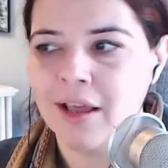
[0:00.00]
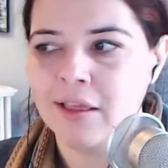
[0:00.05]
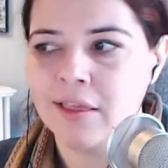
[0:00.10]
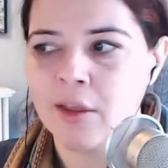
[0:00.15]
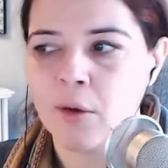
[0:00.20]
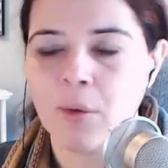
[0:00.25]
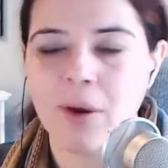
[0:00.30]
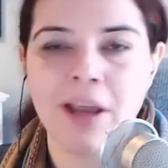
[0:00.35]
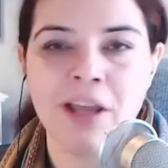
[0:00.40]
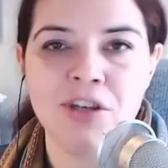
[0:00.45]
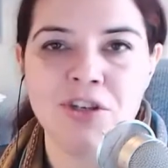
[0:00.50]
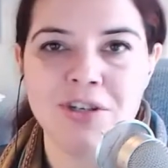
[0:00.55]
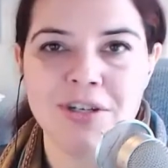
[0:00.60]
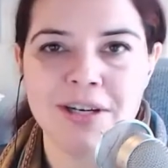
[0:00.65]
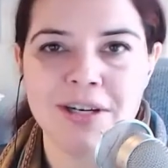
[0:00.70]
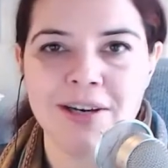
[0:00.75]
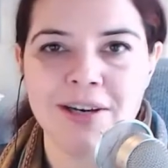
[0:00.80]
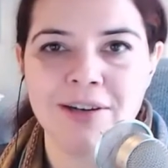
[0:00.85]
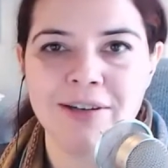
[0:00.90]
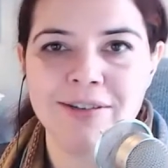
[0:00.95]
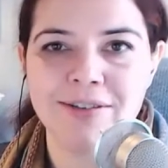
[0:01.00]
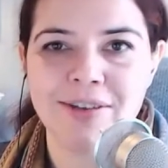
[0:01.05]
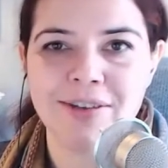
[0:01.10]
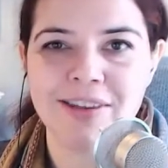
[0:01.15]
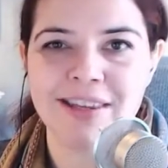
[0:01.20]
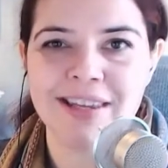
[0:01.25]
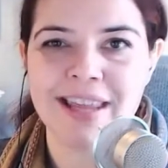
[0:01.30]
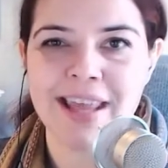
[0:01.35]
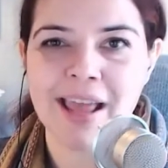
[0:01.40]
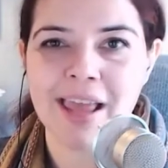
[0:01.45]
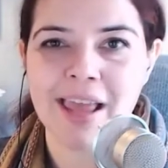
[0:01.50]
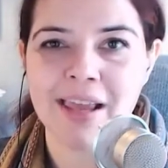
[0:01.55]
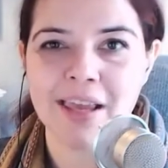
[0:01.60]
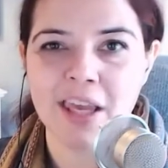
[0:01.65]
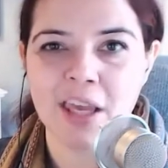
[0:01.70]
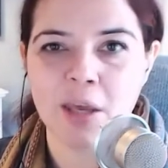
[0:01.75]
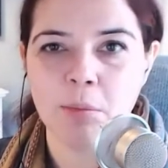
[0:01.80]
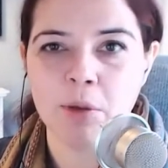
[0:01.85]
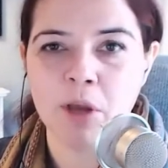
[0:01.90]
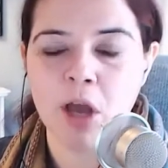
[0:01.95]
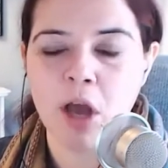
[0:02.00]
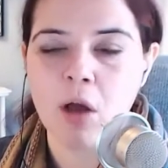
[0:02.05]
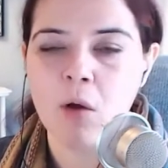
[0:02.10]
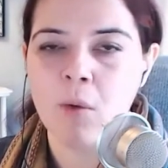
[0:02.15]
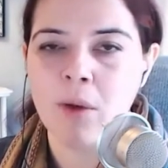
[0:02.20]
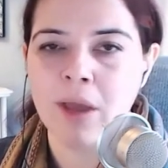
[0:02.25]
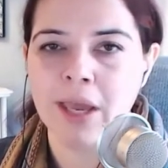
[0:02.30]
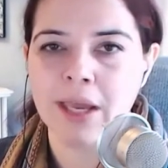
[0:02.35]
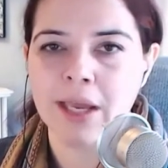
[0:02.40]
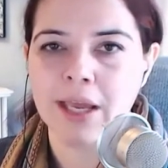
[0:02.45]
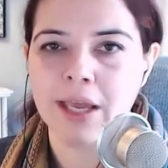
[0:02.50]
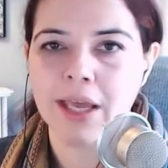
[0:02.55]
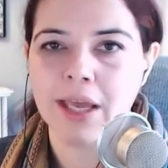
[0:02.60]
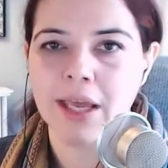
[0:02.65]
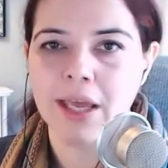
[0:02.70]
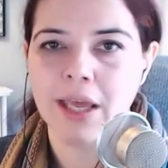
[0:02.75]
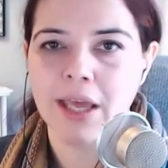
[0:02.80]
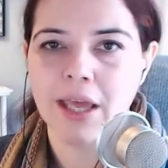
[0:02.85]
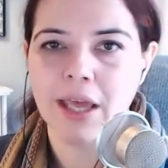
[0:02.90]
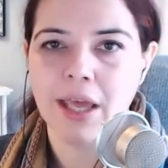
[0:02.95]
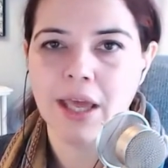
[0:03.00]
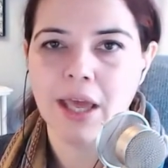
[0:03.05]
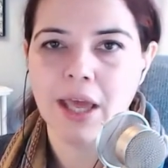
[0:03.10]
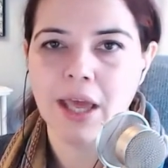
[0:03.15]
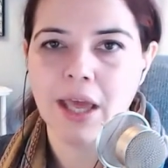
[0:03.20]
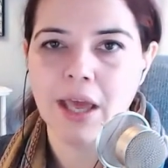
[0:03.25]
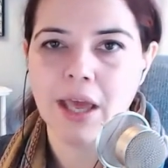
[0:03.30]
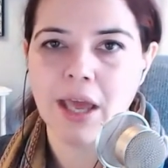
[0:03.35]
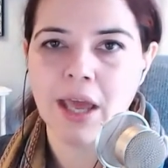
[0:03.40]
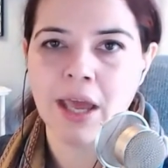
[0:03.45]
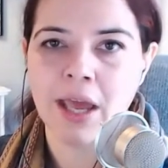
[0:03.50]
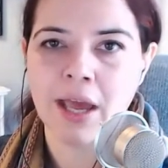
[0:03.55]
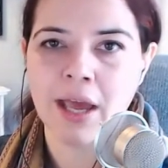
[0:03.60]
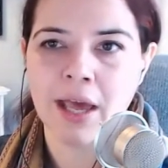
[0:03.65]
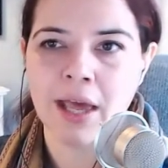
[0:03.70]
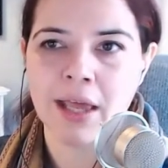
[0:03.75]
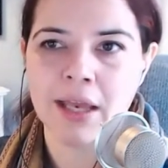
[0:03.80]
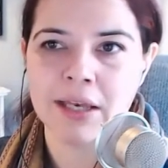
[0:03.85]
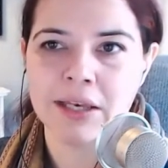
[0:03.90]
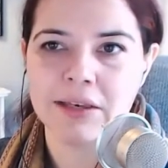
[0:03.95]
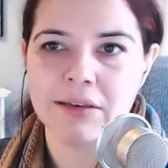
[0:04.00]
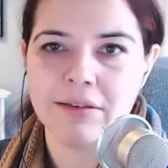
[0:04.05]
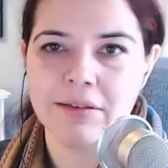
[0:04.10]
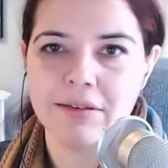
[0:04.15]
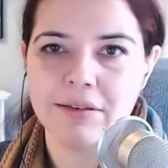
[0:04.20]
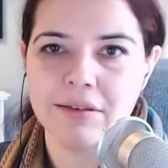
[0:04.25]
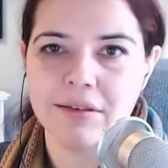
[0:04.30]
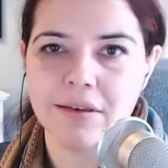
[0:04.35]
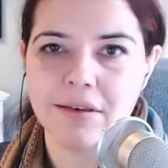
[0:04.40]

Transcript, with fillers: They were engineered so that they can keep going, and